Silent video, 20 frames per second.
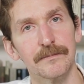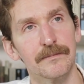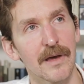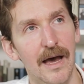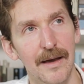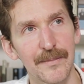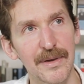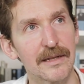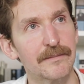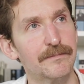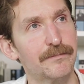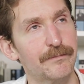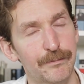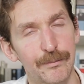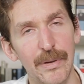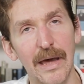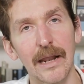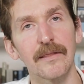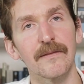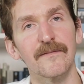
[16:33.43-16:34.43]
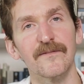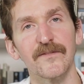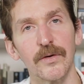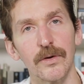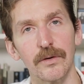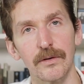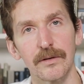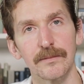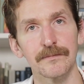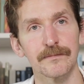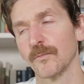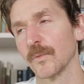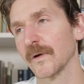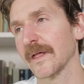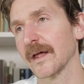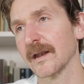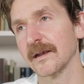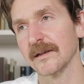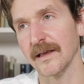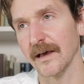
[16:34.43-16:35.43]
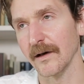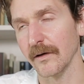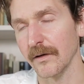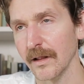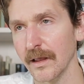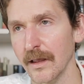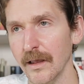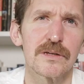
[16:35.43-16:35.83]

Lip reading: I mean, better than food, without a doubt.